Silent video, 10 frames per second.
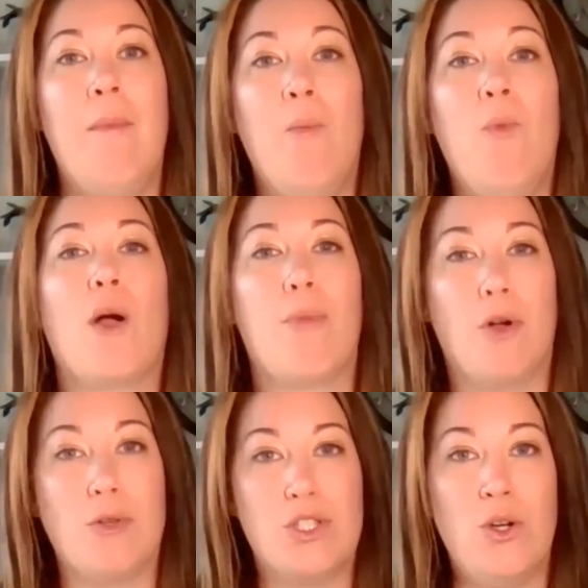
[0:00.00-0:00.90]
more
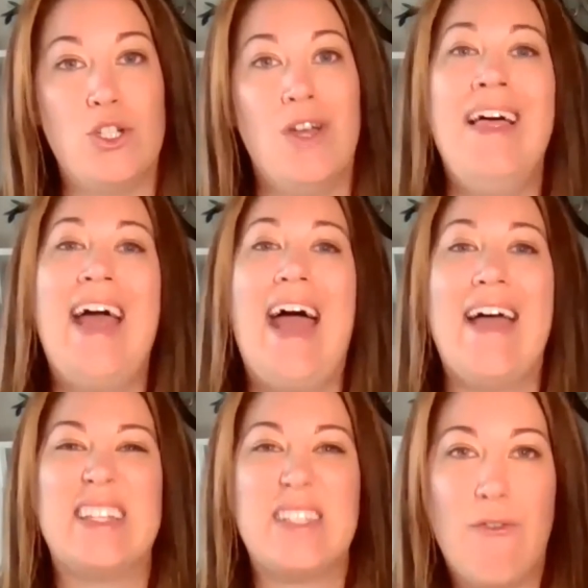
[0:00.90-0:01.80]
pro-social,
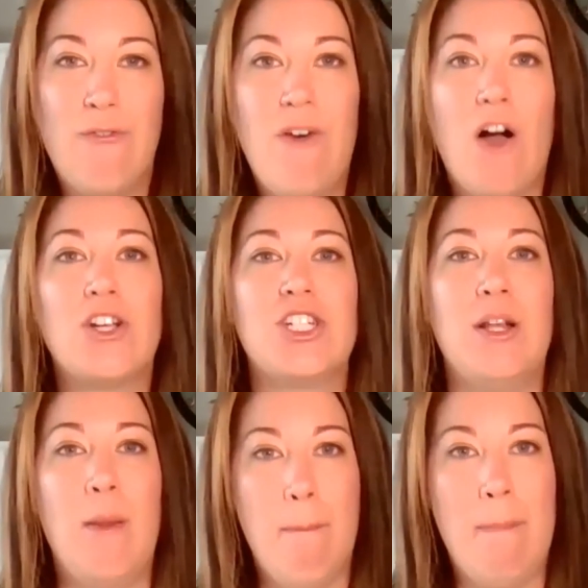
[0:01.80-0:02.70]
and it's a
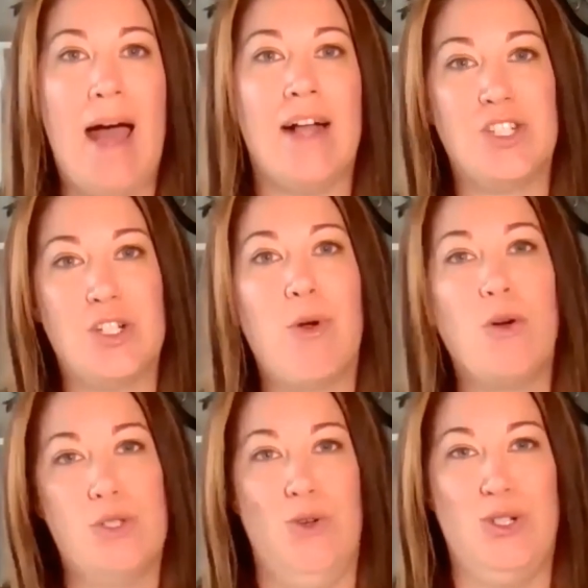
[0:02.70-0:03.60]
function match
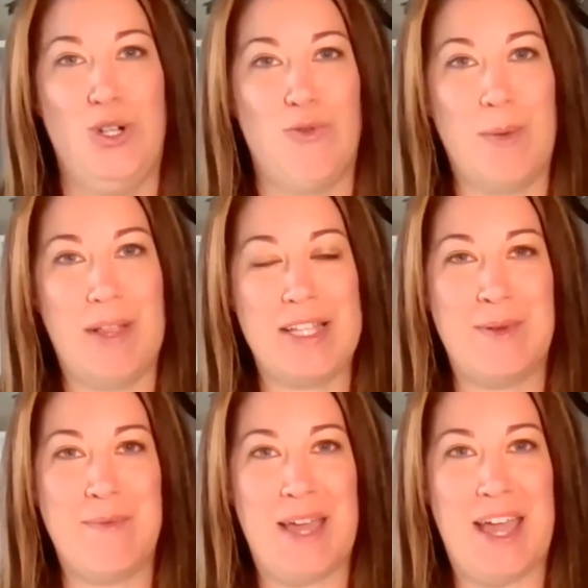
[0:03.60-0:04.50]
pro-social
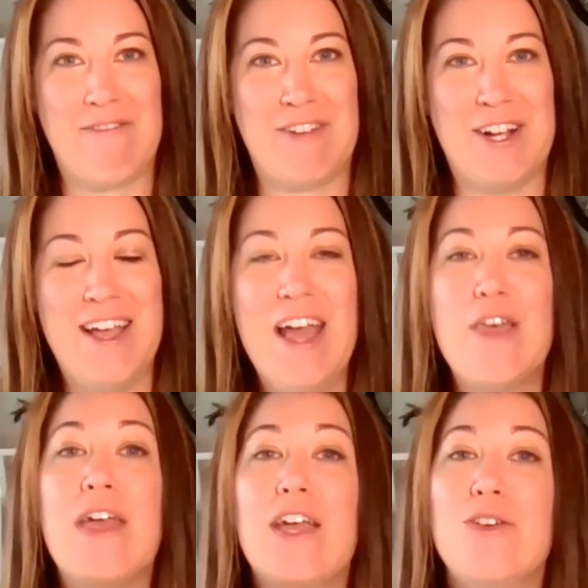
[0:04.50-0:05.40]
replacement behavior.
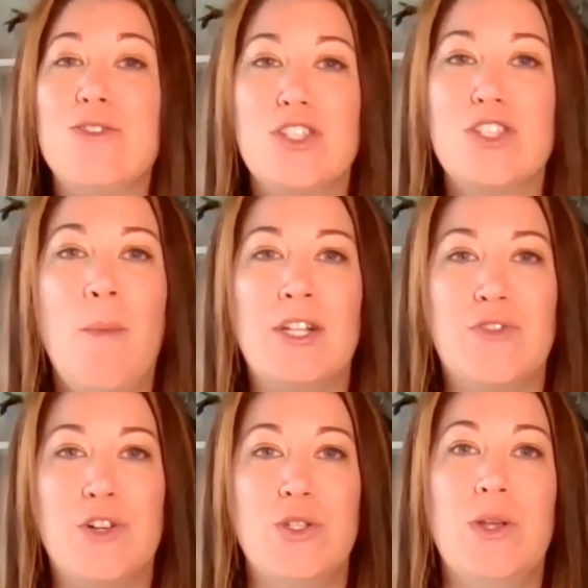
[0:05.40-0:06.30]
Thank you so much
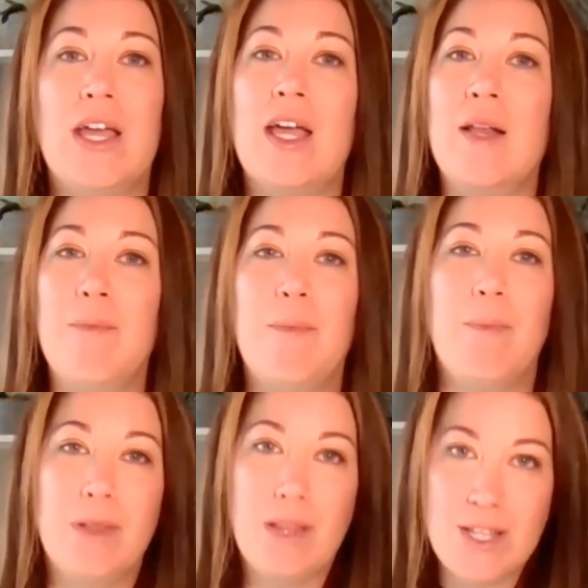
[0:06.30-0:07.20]
for tuning in.
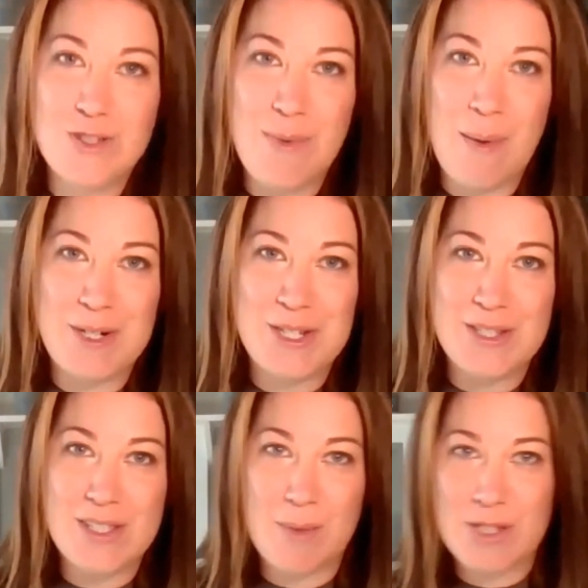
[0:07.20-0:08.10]
Please remember to
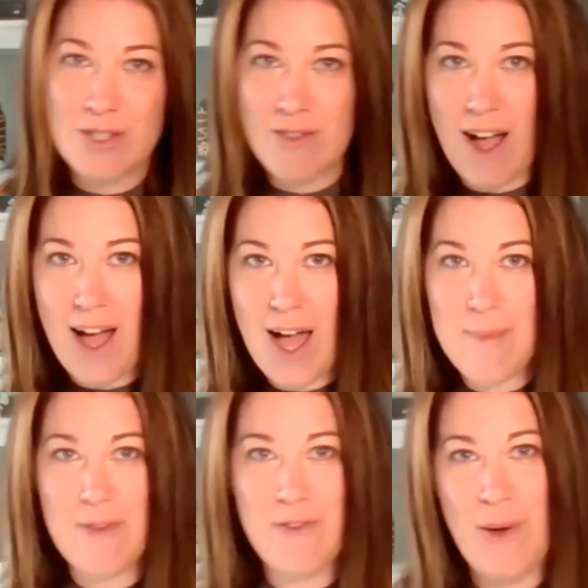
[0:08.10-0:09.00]
subscribe
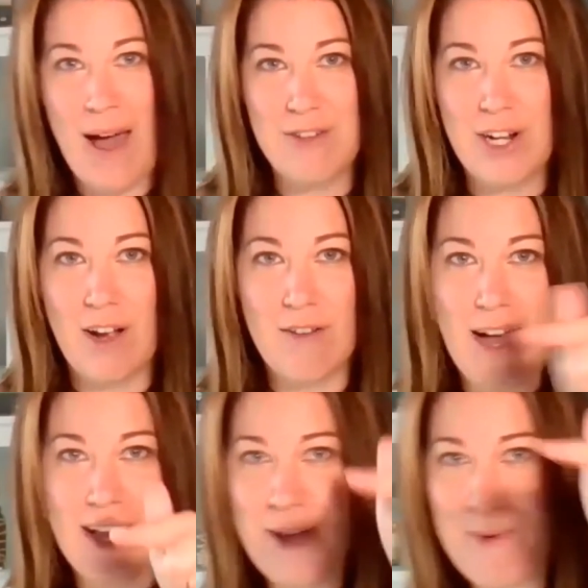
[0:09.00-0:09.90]
if you haven't
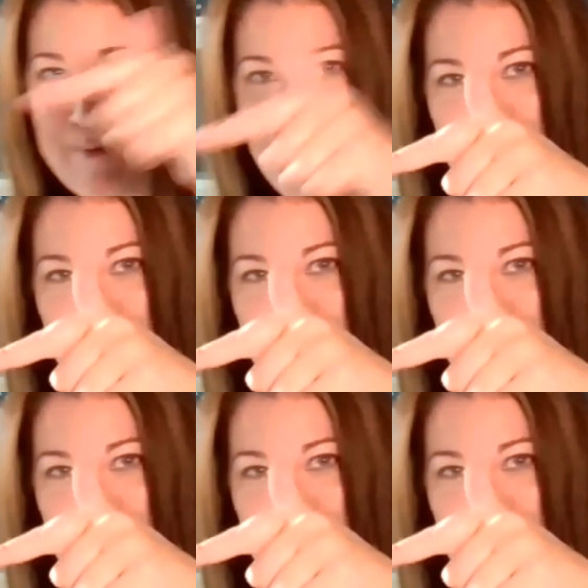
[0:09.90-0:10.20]
already. Where am I